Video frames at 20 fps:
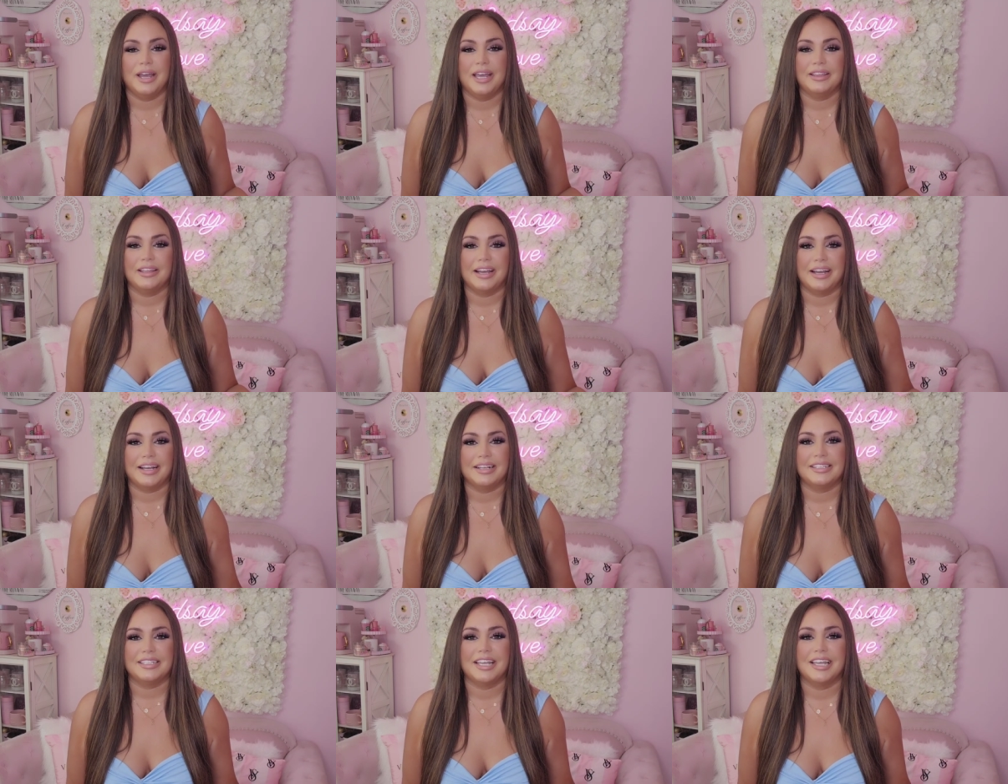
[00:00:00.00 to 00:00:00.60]
And
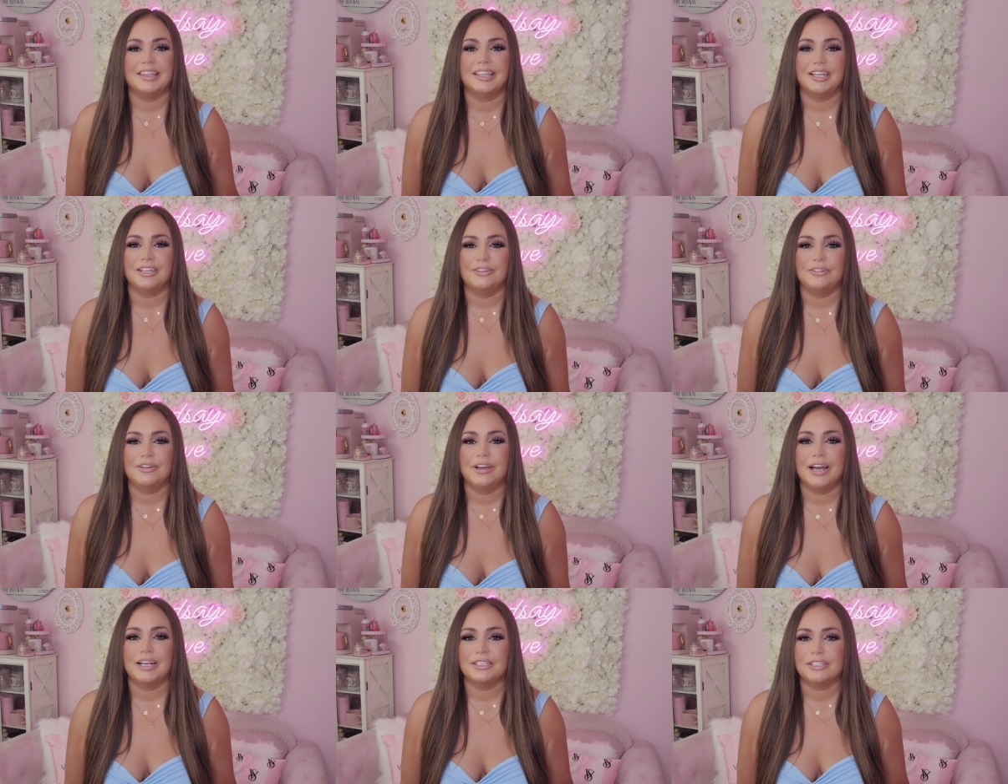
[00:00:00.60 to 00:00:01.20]
like I said, thank
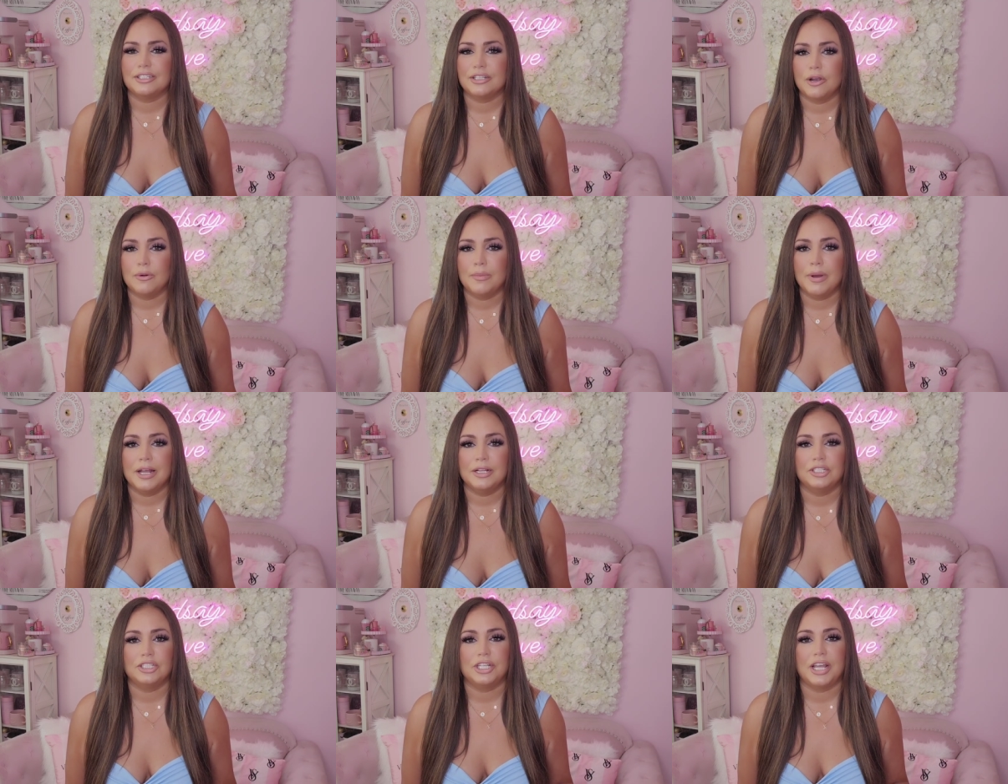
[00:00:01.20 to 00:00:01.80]
you guys so
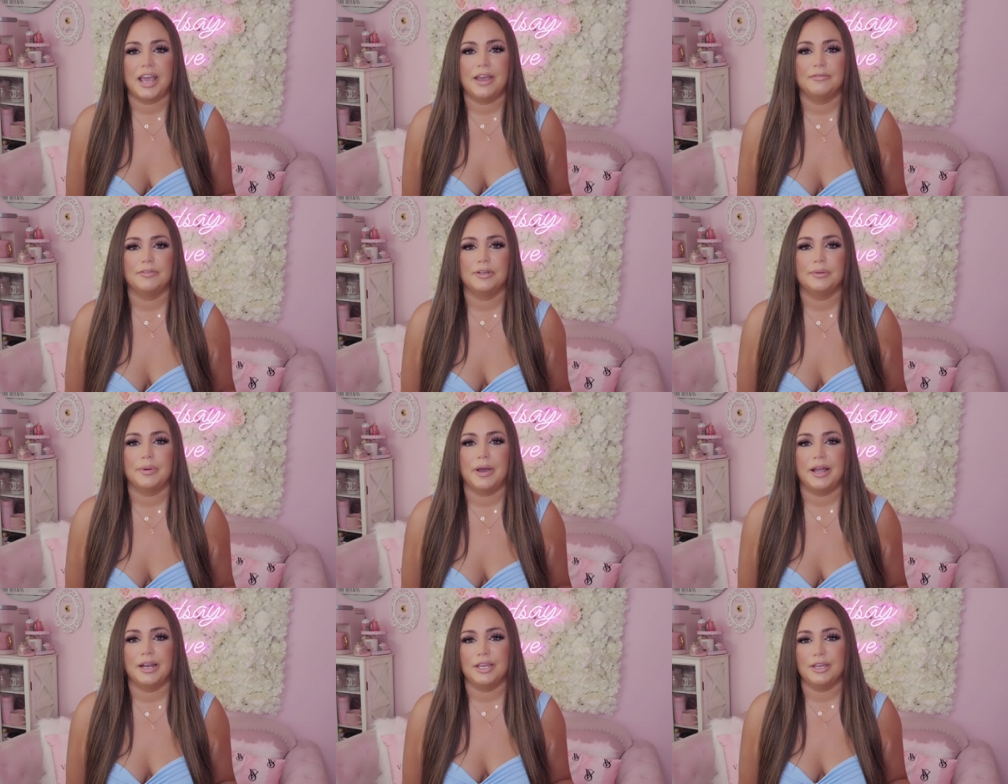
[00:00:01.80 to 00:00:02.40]
much to
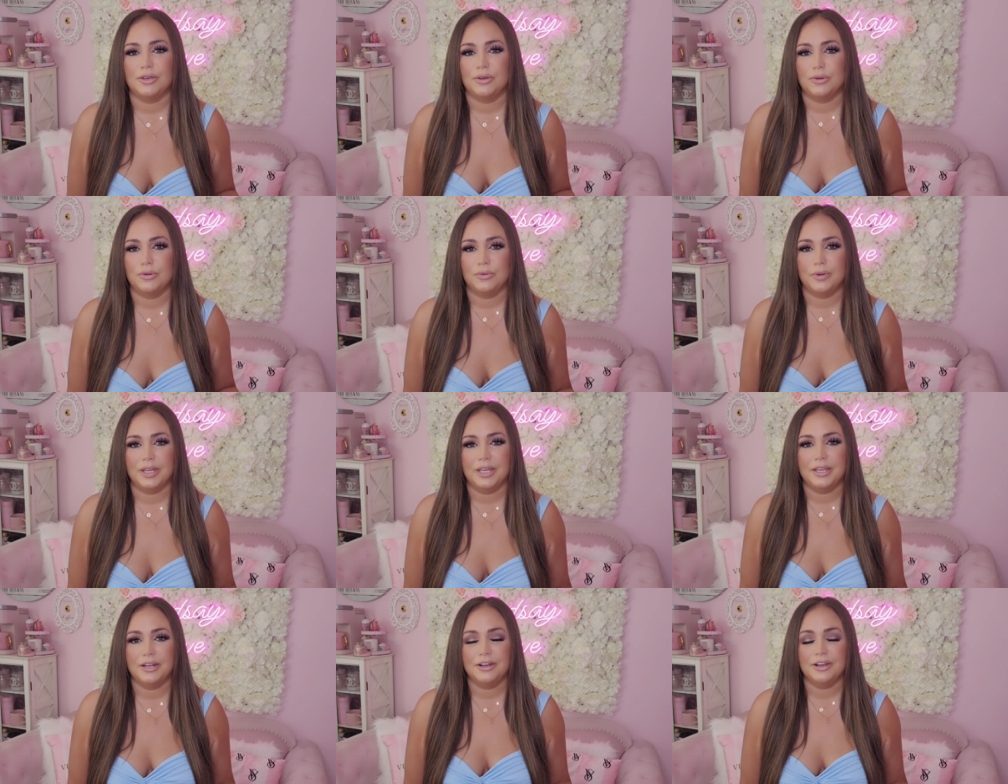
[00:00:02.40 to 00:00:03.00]
everybody
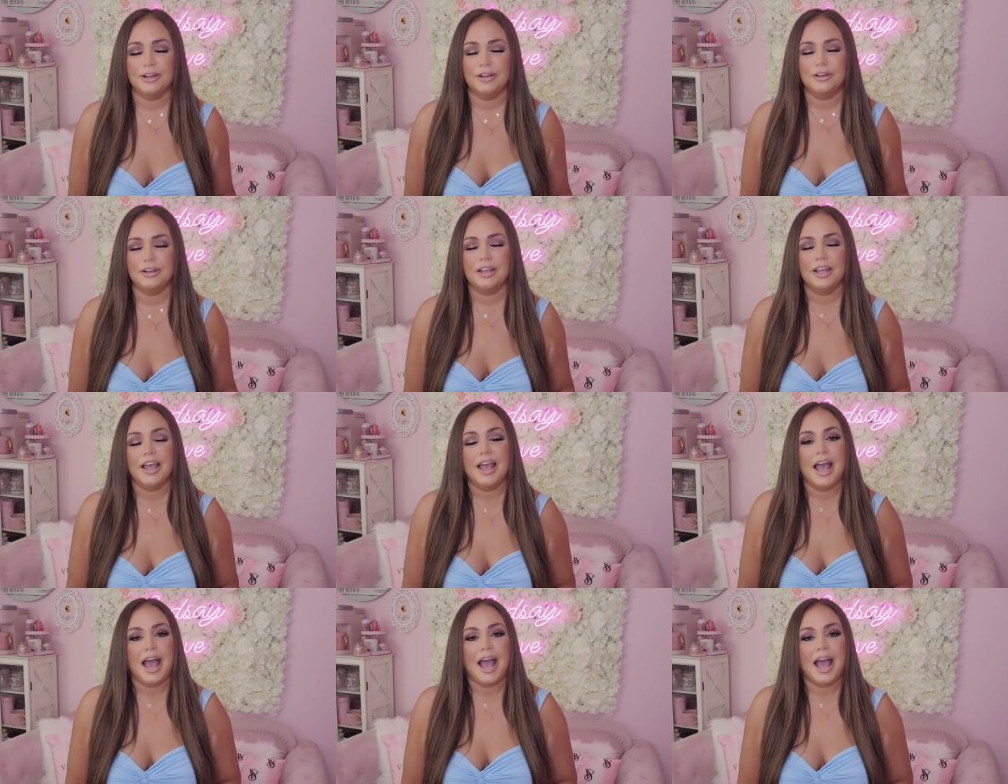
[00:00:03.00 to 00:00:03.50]
who entered.